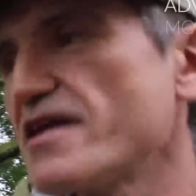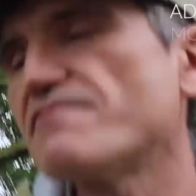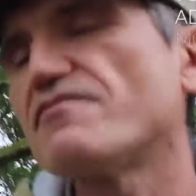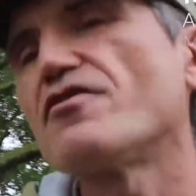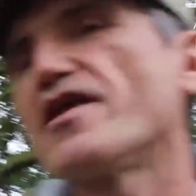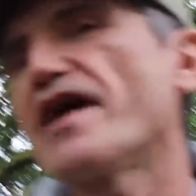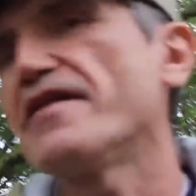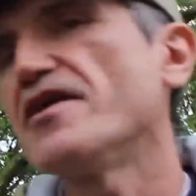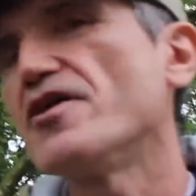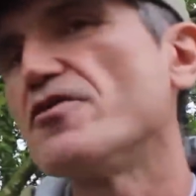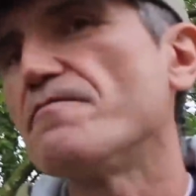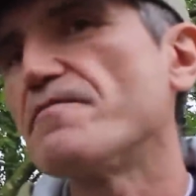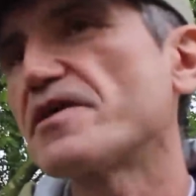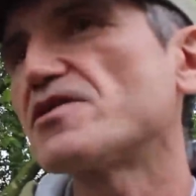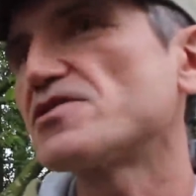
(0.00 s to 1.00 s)
leave on that
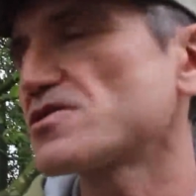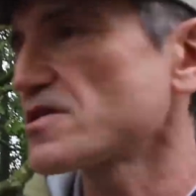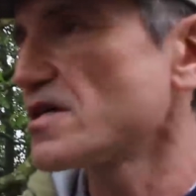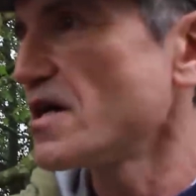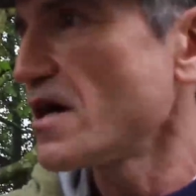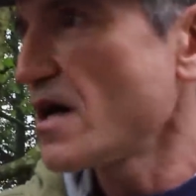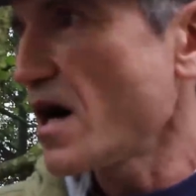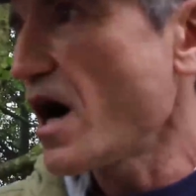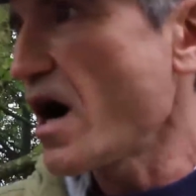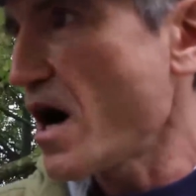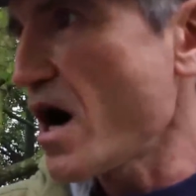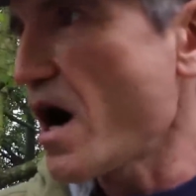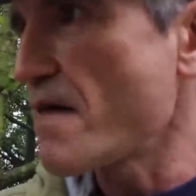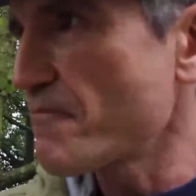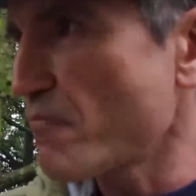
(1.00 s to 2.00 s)
note because
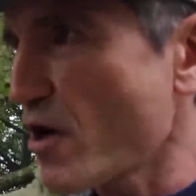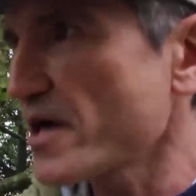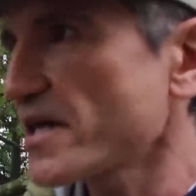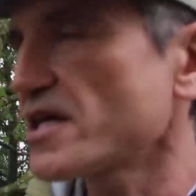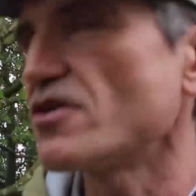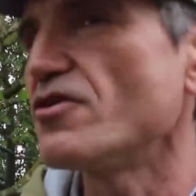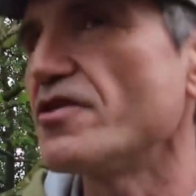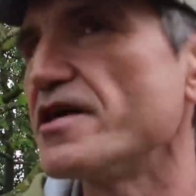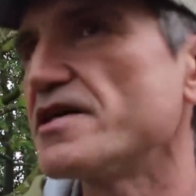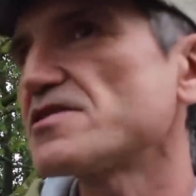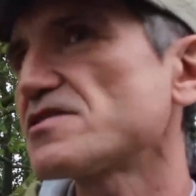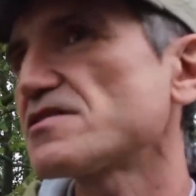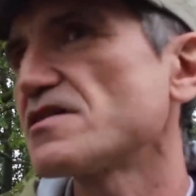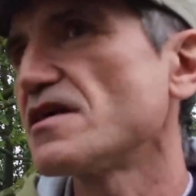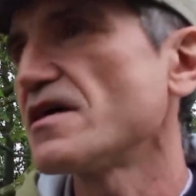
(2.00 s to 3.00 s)
I'm working on
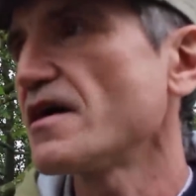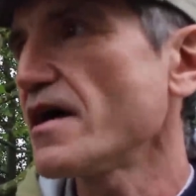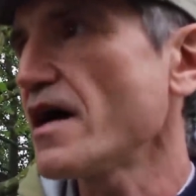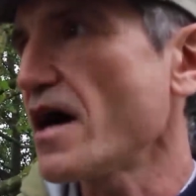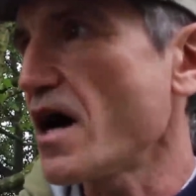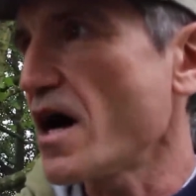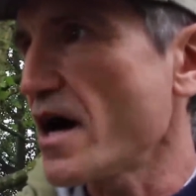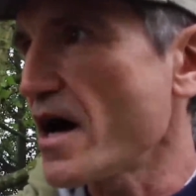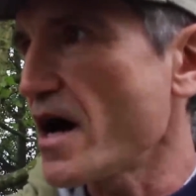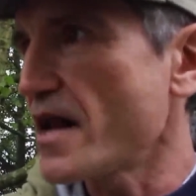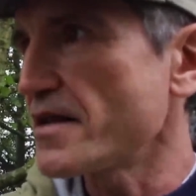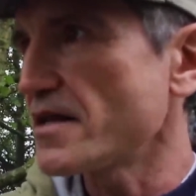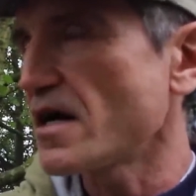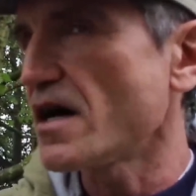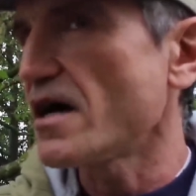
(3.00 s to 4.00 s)
this,
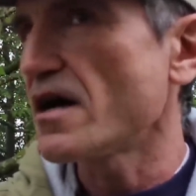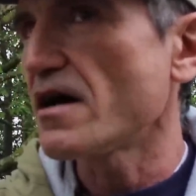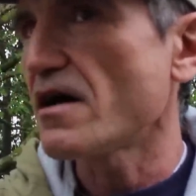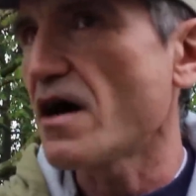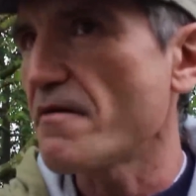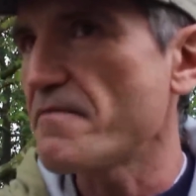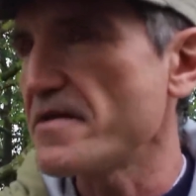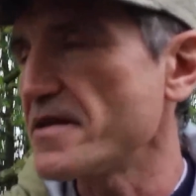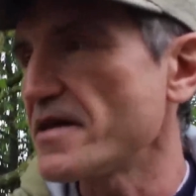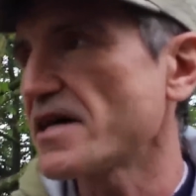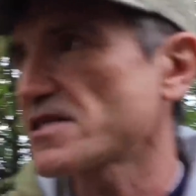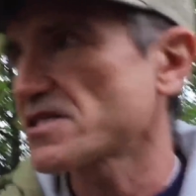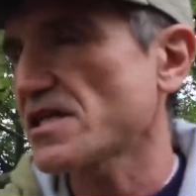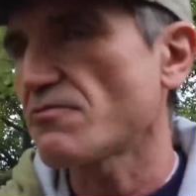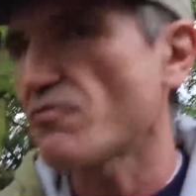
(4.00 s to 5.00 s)
and I've been,
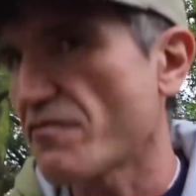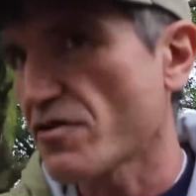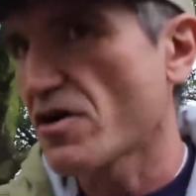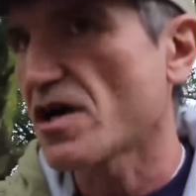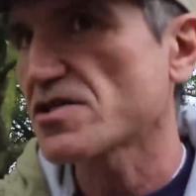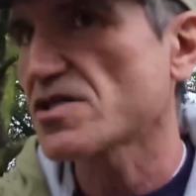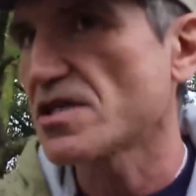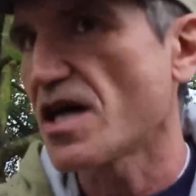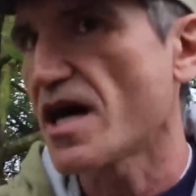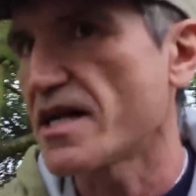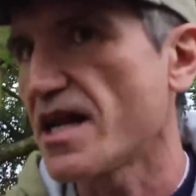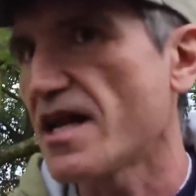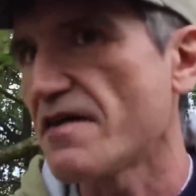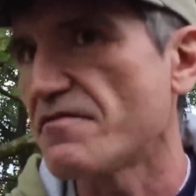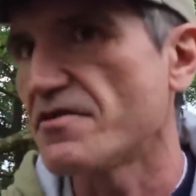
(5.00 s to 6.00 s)
as I say, with regards to 9/11.